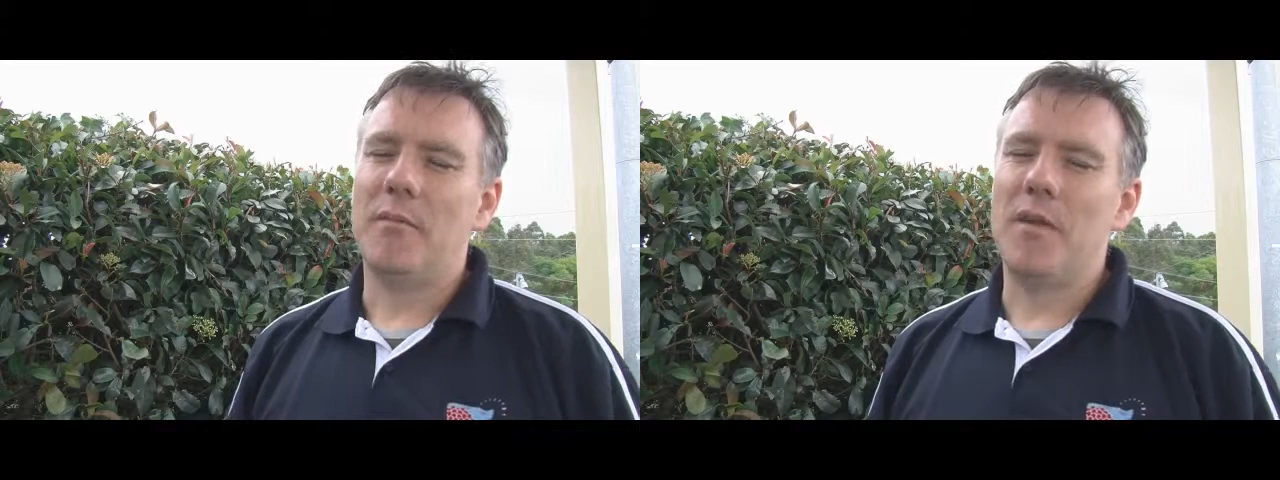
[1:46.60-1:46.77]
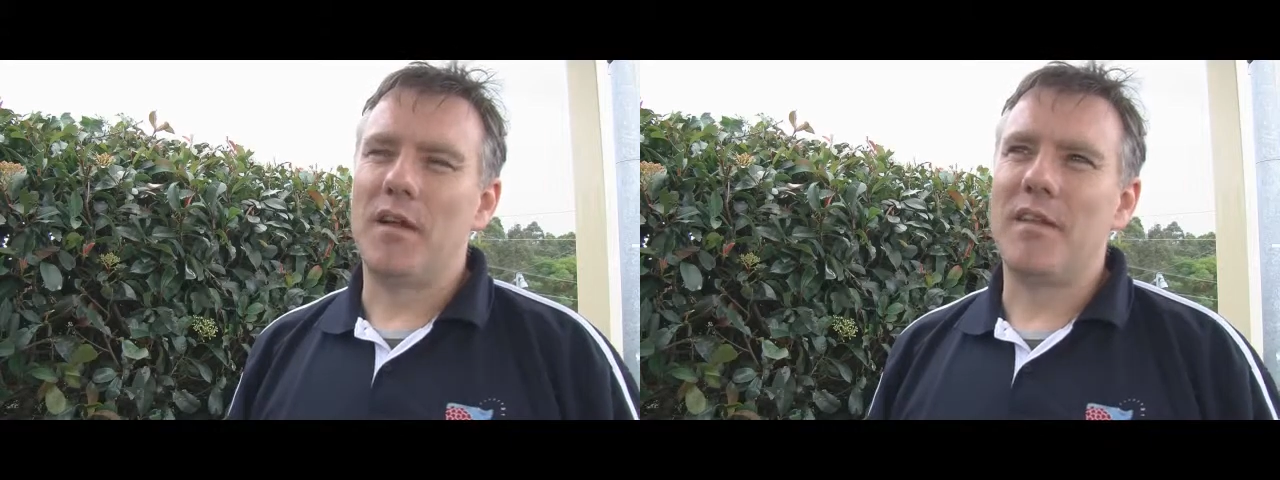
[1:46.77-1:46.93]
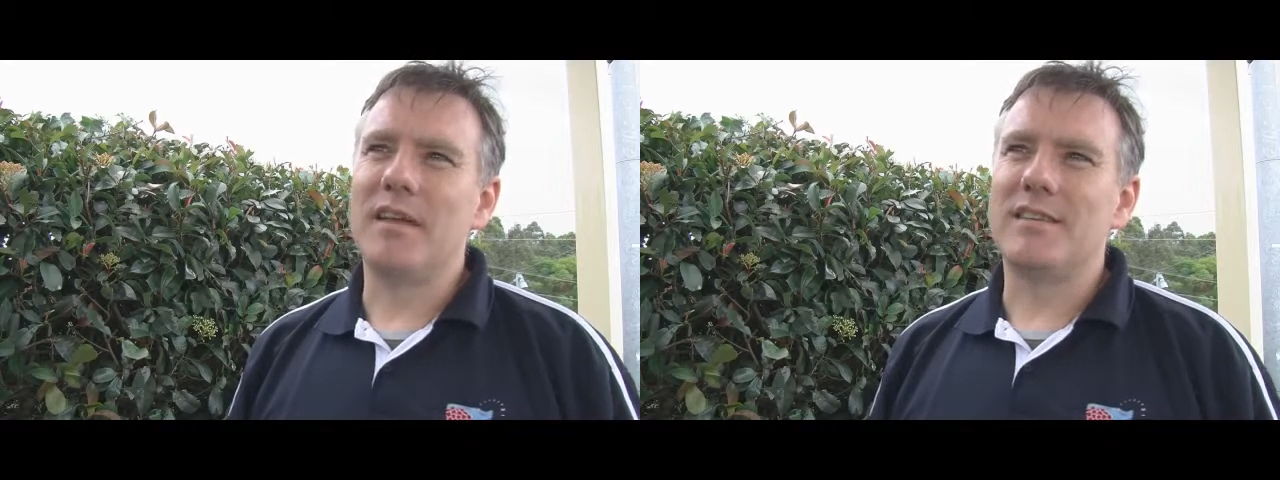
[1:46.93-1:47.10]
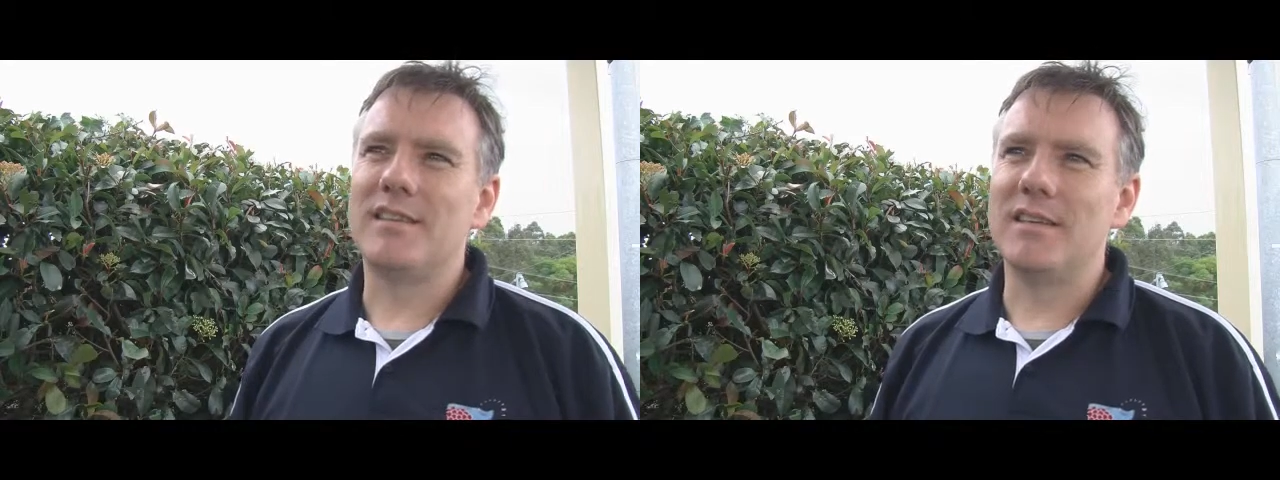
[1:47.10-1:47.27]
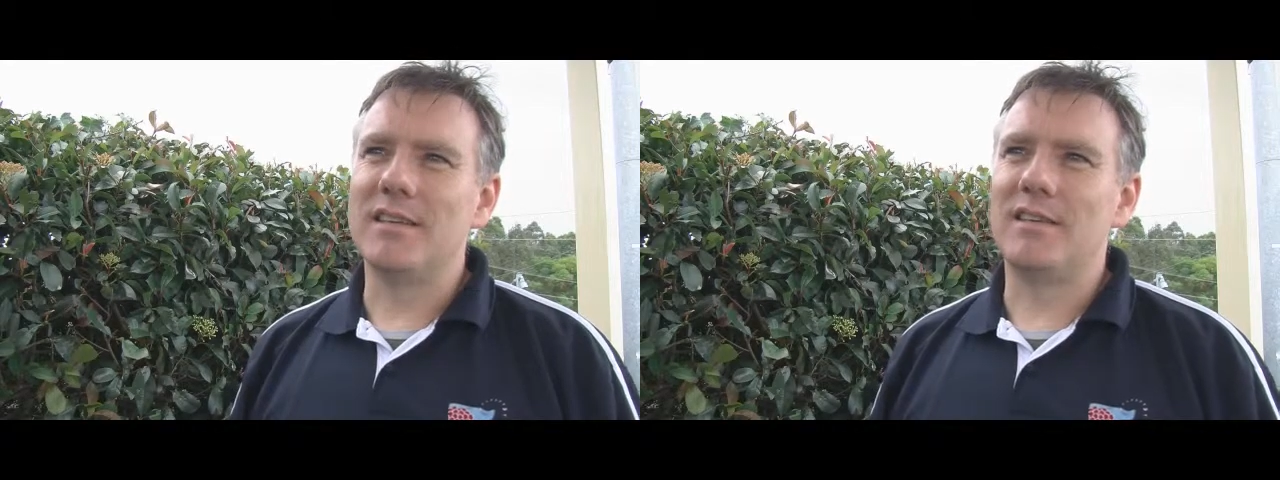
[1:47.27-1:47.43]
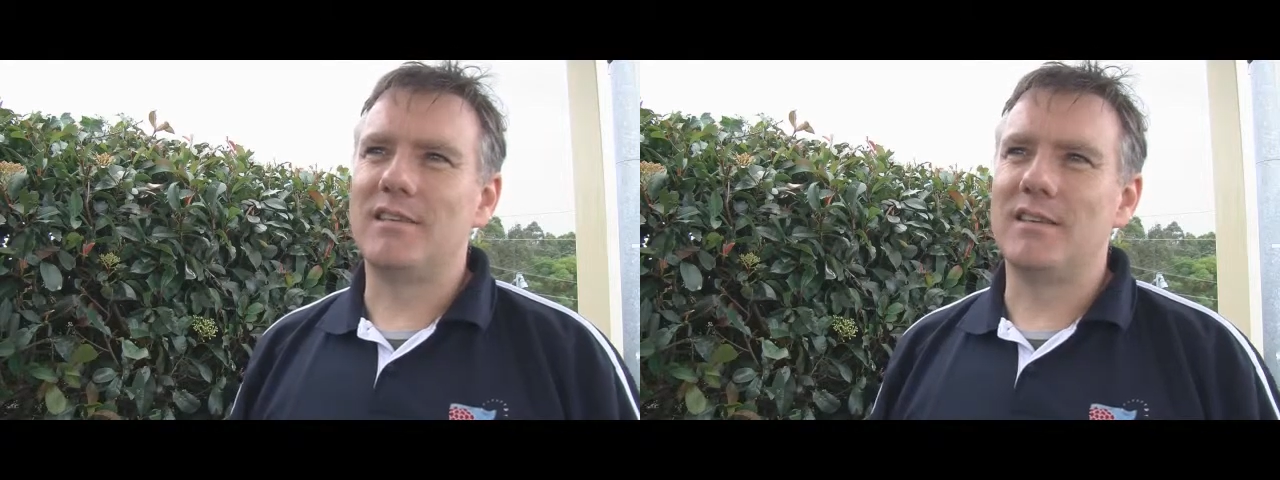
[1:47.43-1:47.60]
I think it's
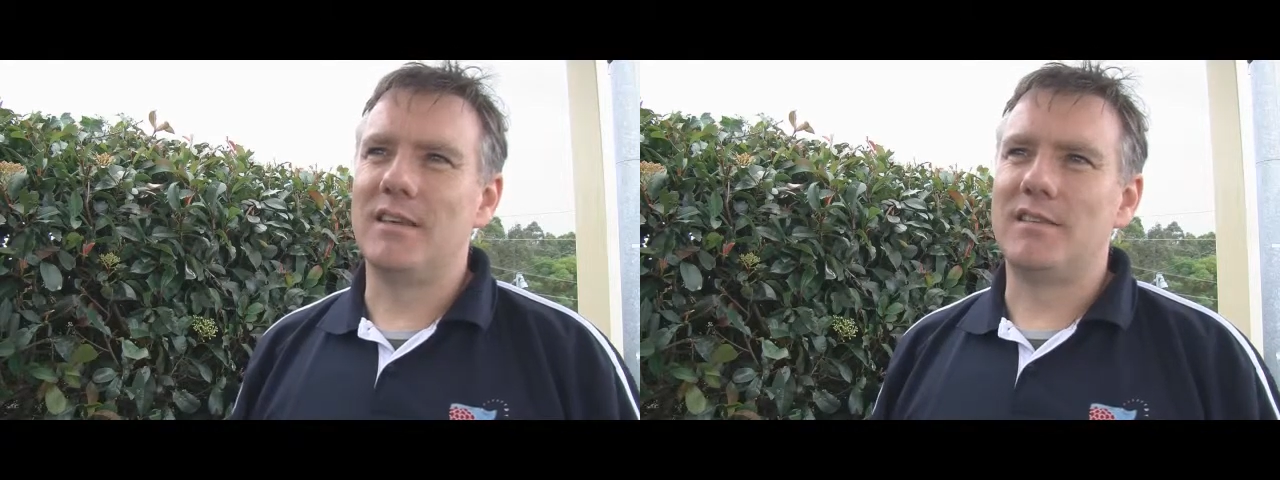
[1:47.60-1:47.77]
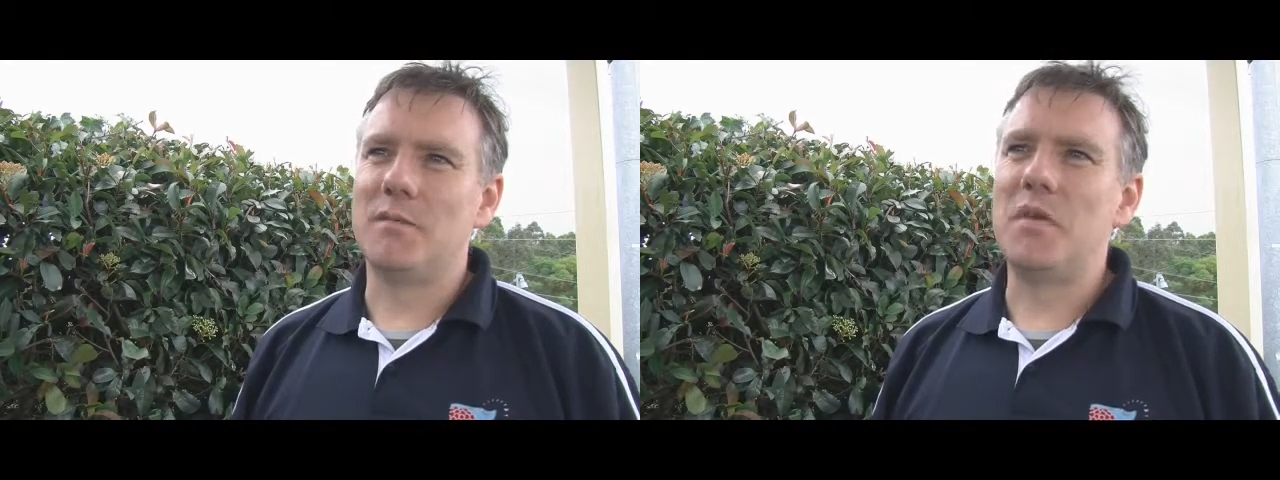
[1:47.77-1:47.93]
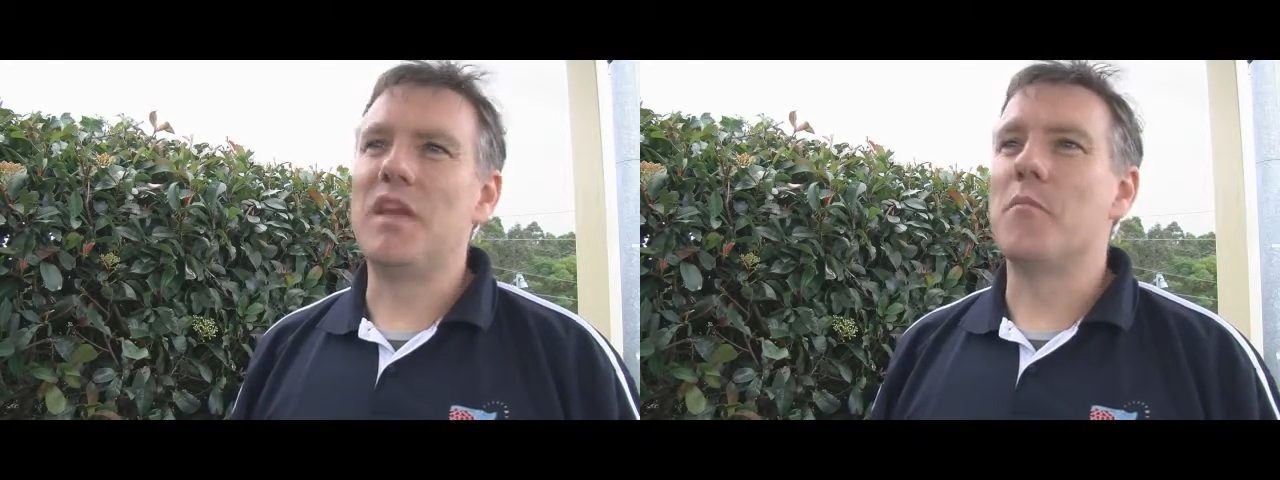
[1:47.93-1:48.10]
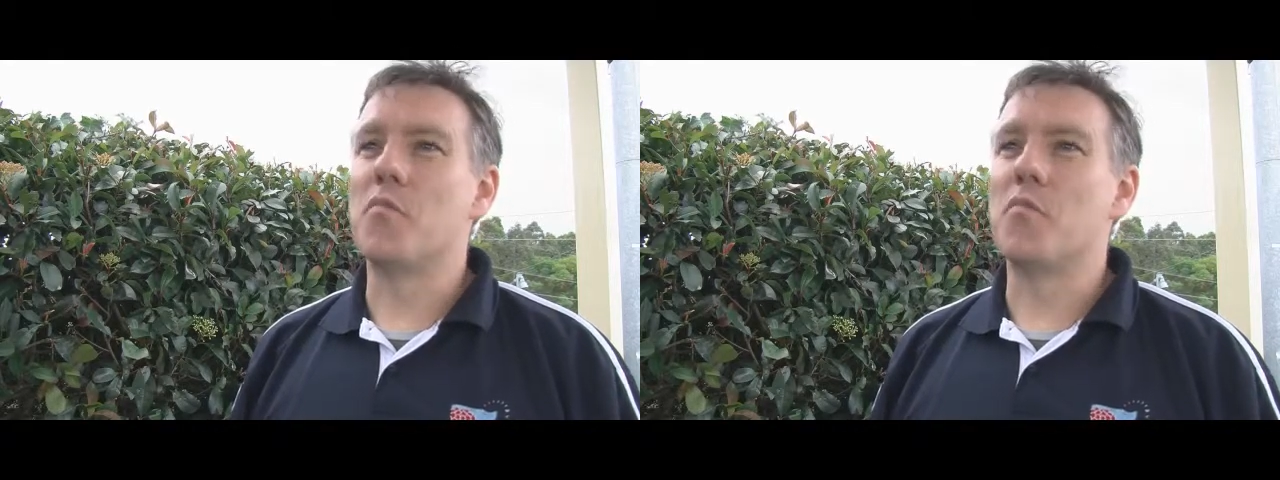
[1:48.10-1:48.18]
a big